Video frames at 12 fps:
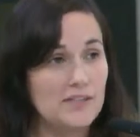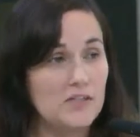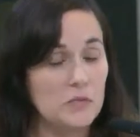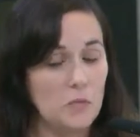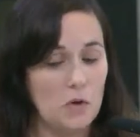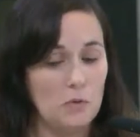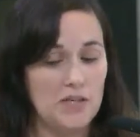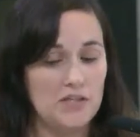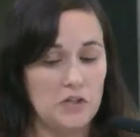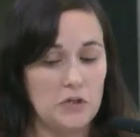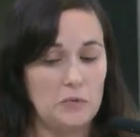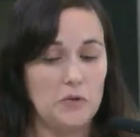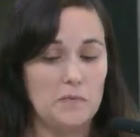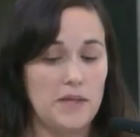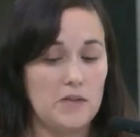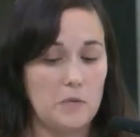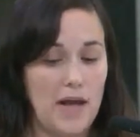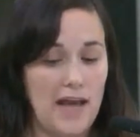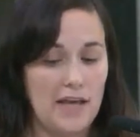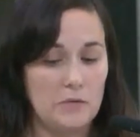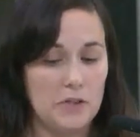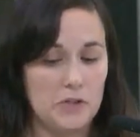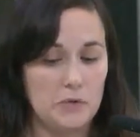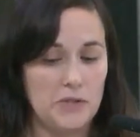as what we do will be the way in
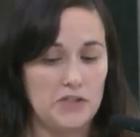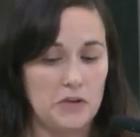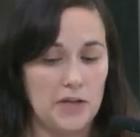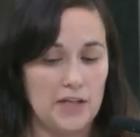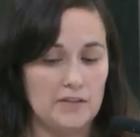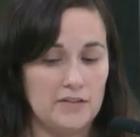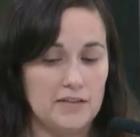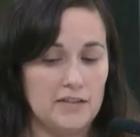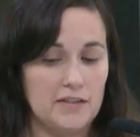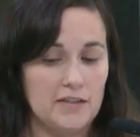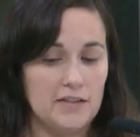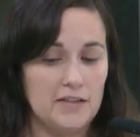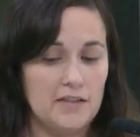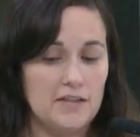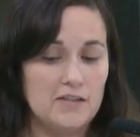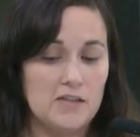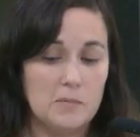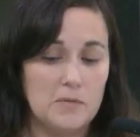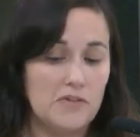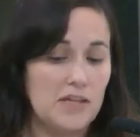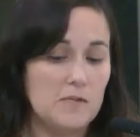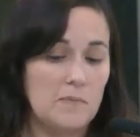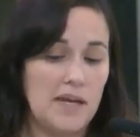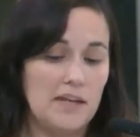which we do it. Some of
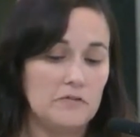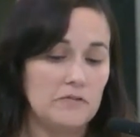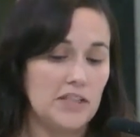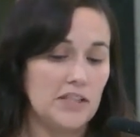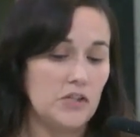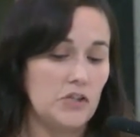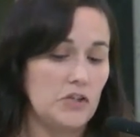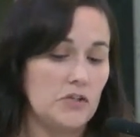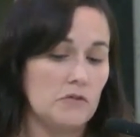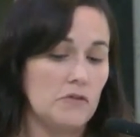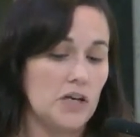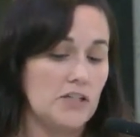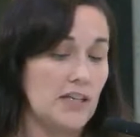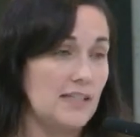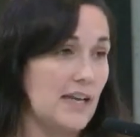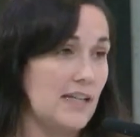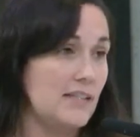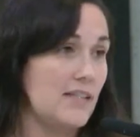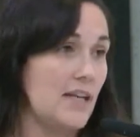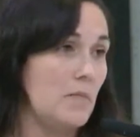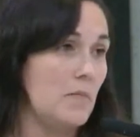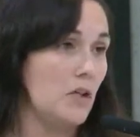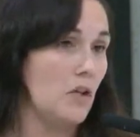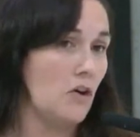these painful issues around identity
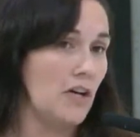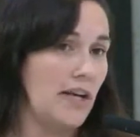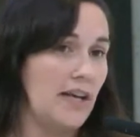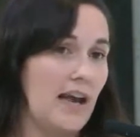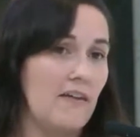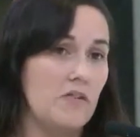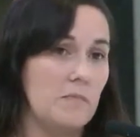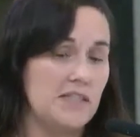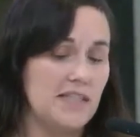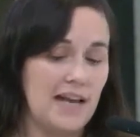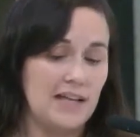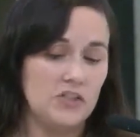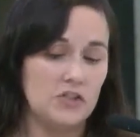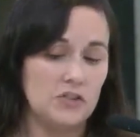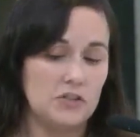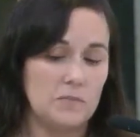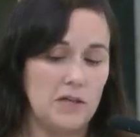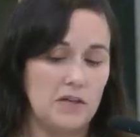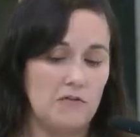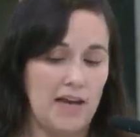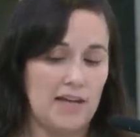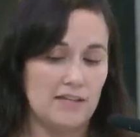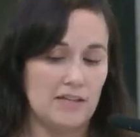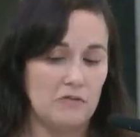and belonging have the potential to be
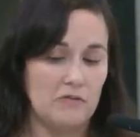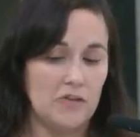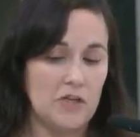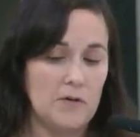divisive,